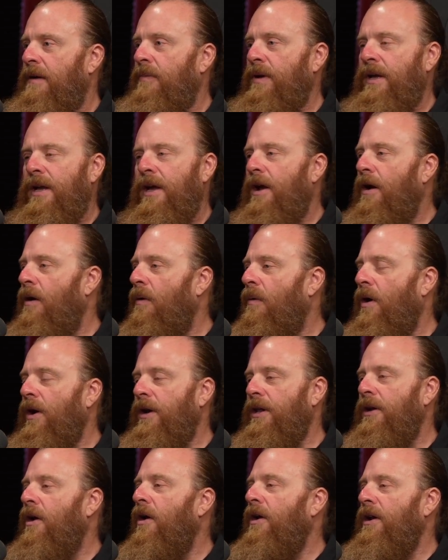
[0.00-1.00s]
And we can go
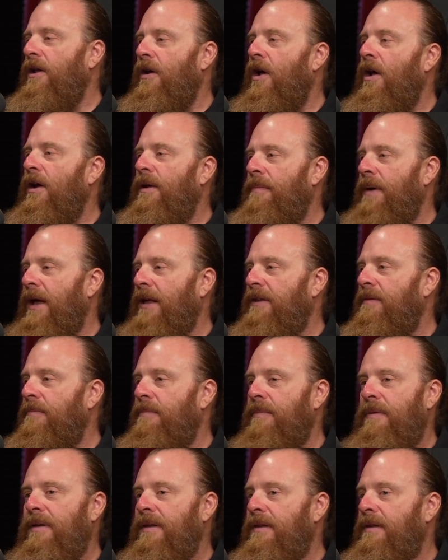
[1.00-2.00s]
on and on and on about
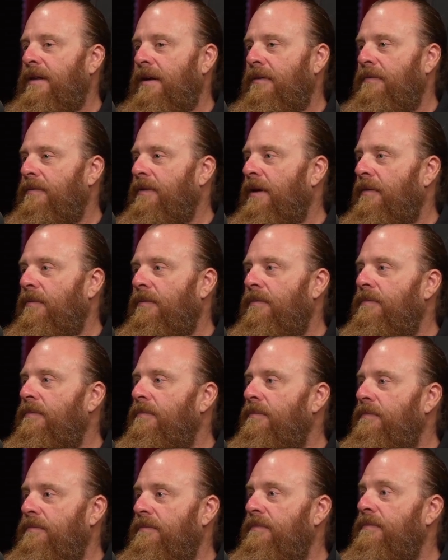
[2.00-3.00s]
them. But
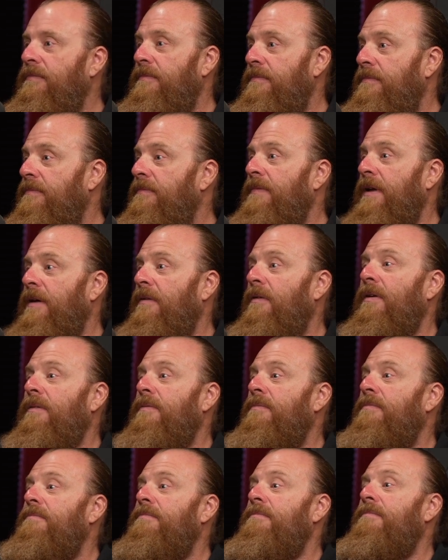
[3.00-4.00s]
there
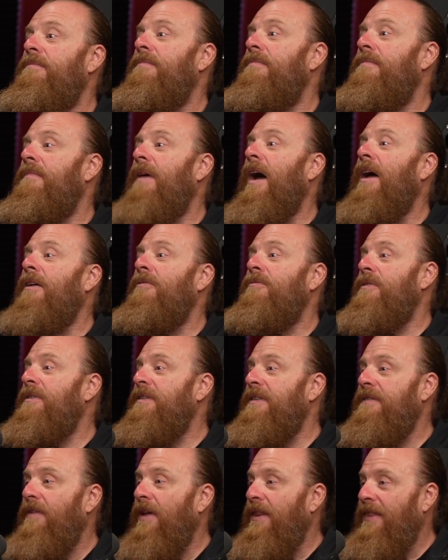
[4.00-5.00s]
are
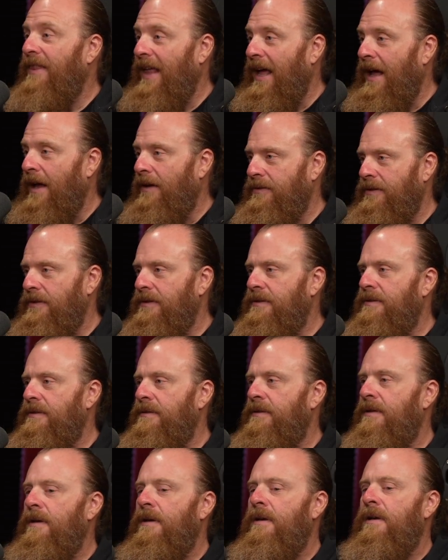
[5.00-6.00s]
hundreds, if not
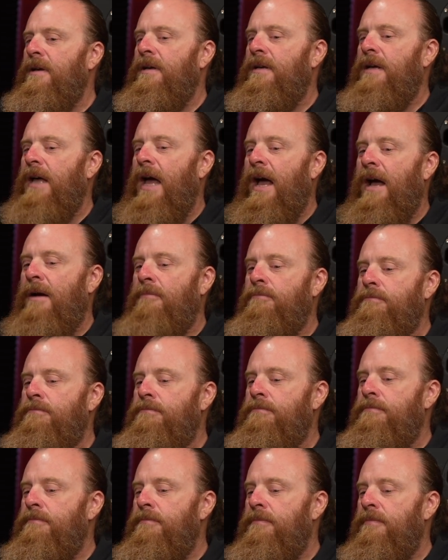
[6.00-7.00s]
thousands.
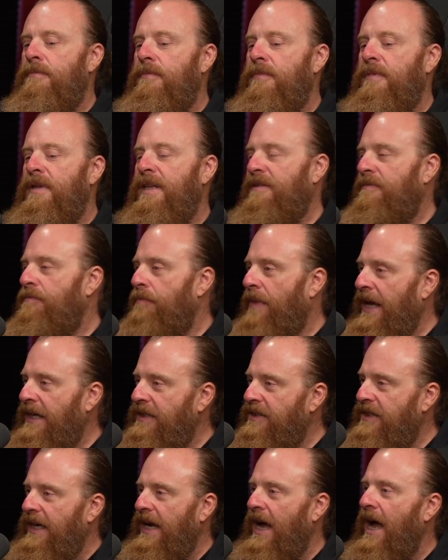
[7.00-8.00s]
The
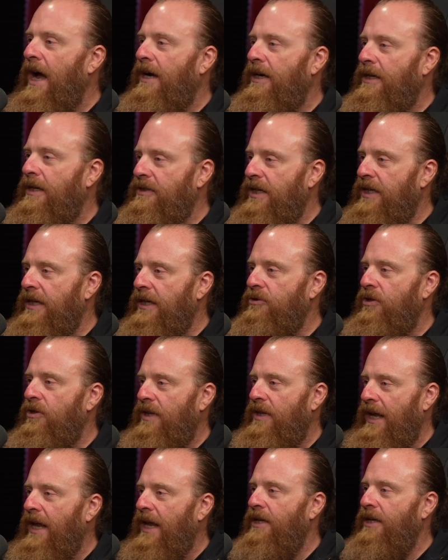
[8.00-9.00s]
basic
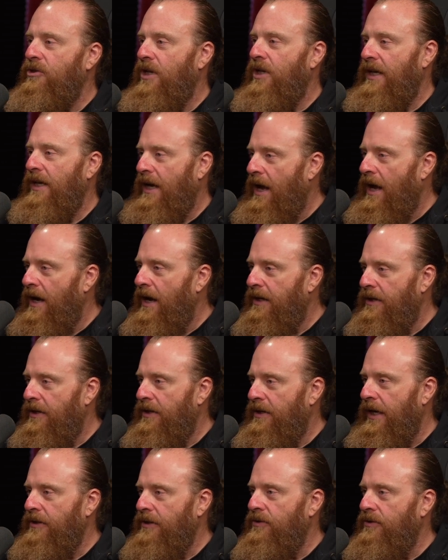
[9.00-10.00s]
architecture, the energetic
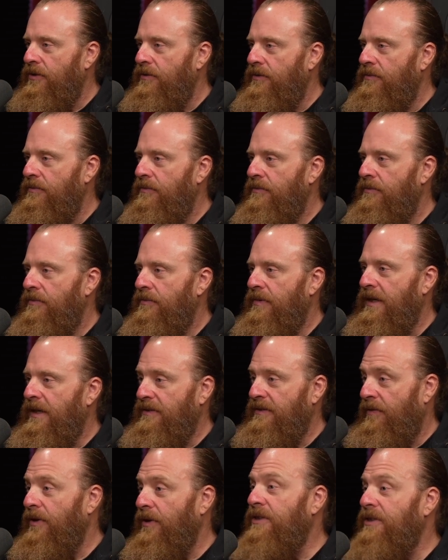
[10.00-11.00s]
architecture,
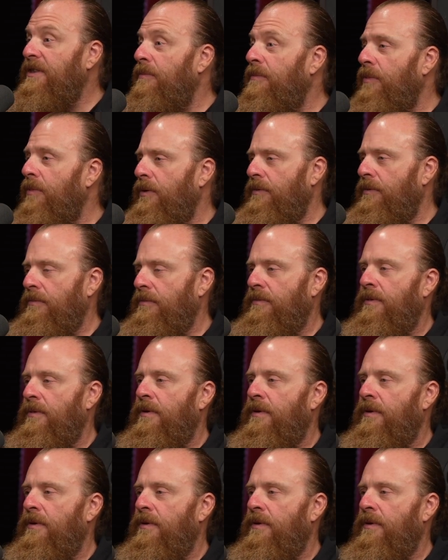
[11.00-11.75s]
is very similar.